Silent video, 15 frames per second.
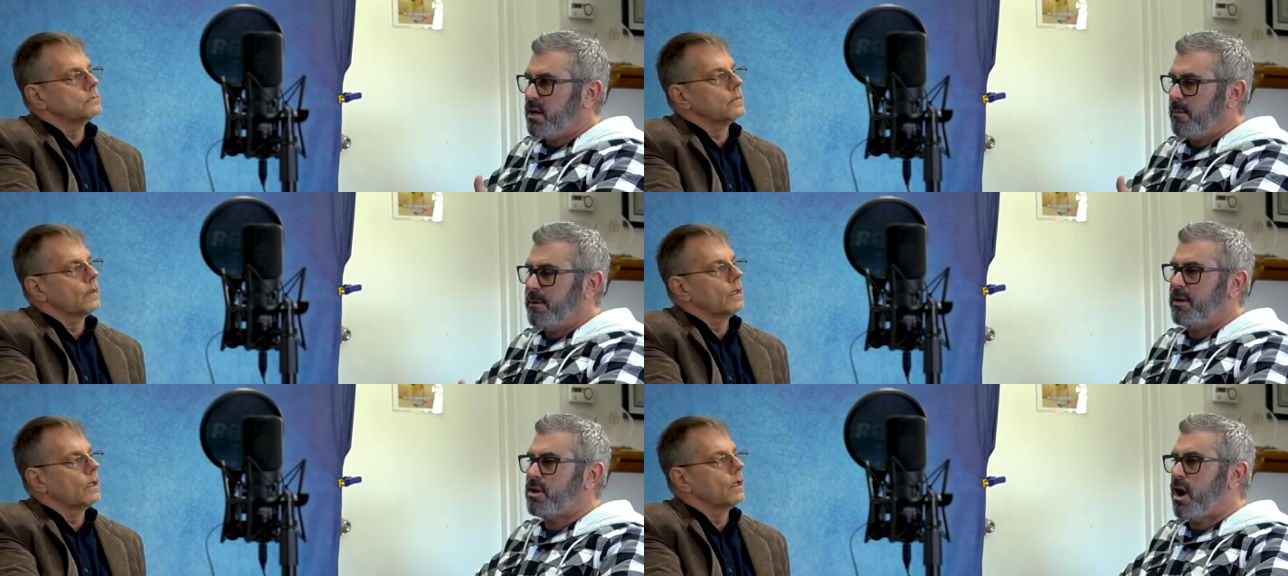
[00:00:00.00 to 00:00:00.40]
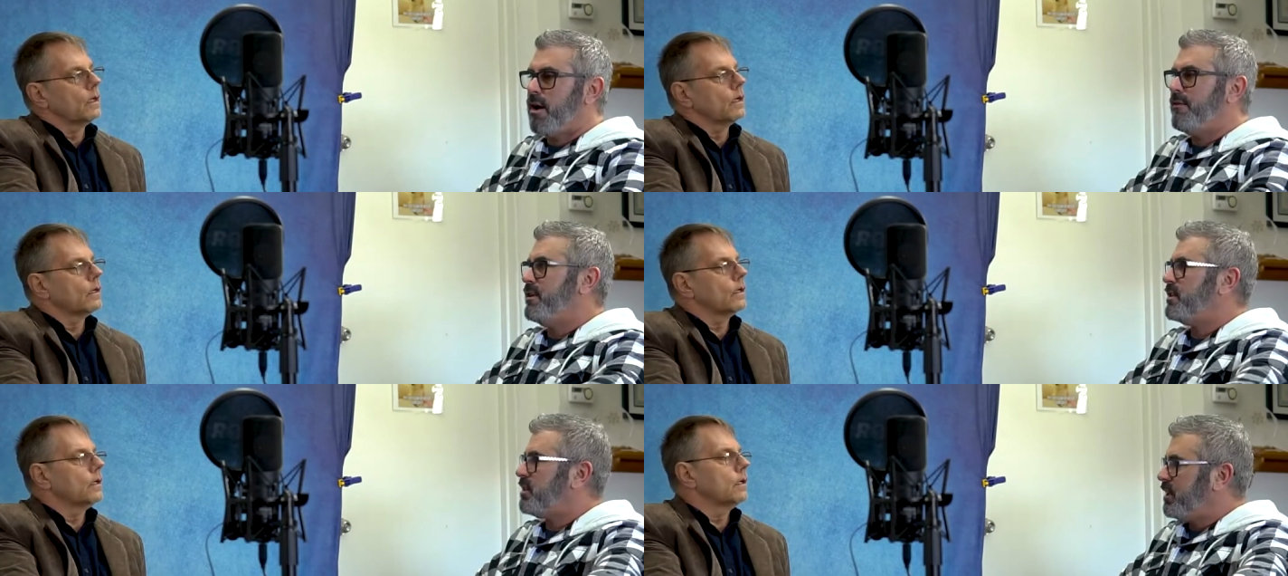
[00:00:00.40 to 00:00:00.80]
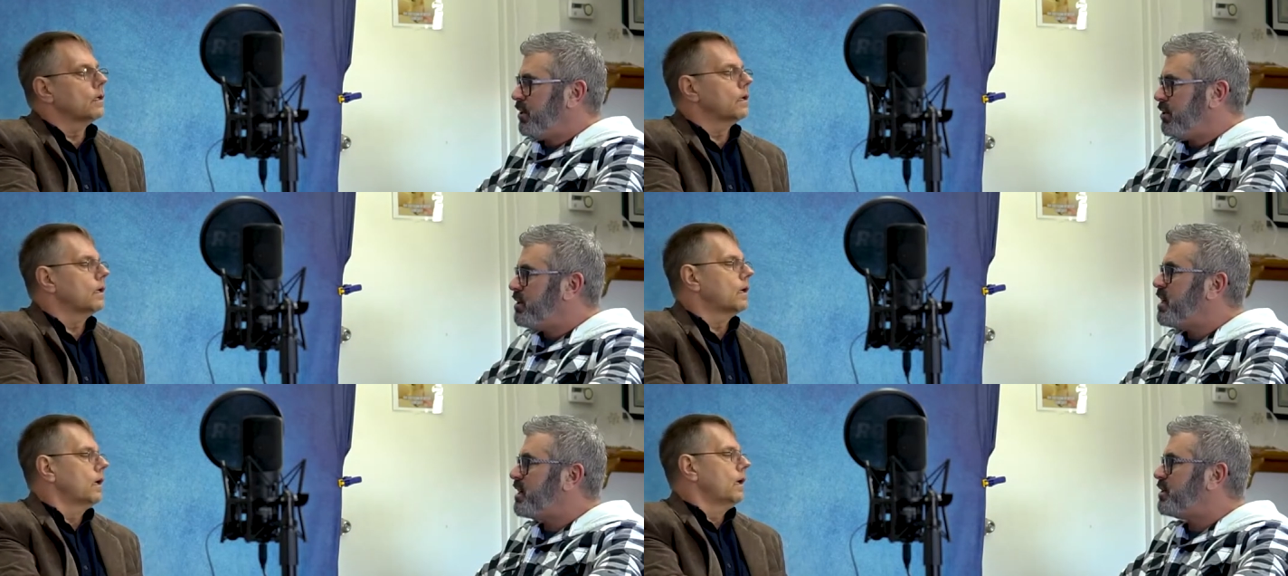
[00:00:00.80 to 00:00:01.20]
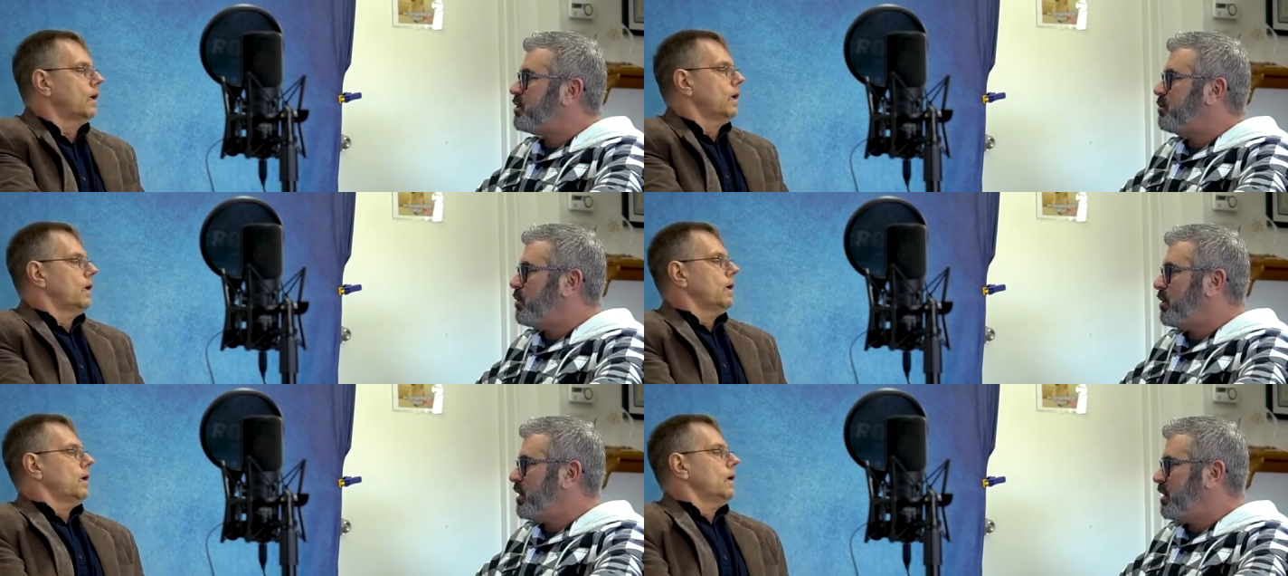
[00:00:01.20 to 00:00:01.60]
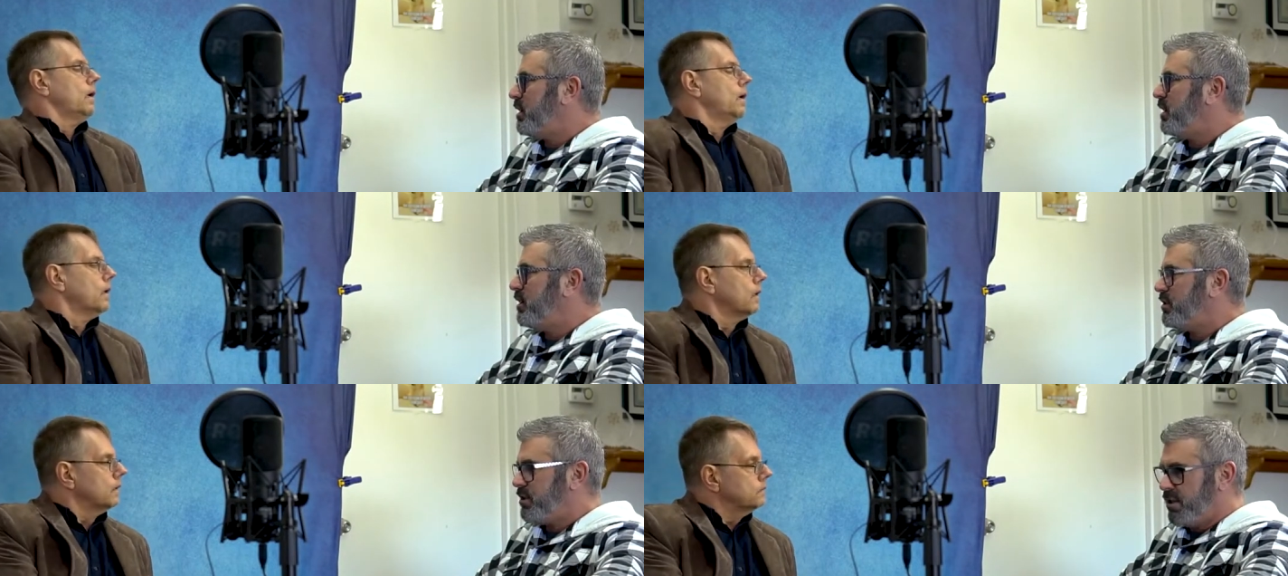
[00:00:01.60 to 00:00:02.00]
Speaker 1: I mean, obviously, your testimony
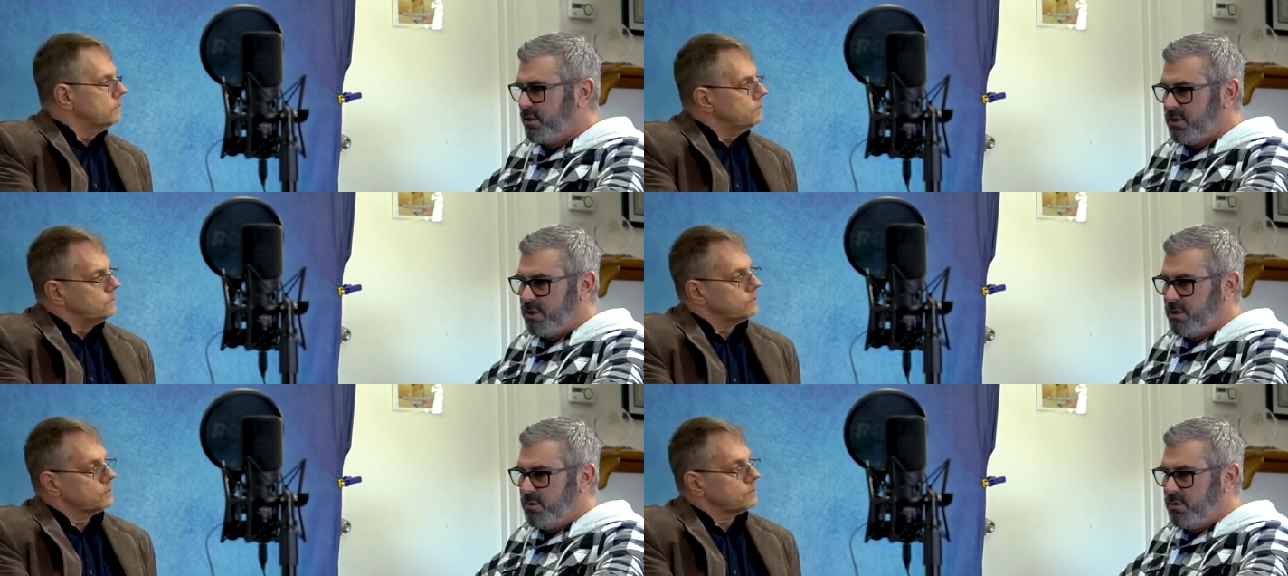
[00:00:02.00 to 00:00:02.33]
is, is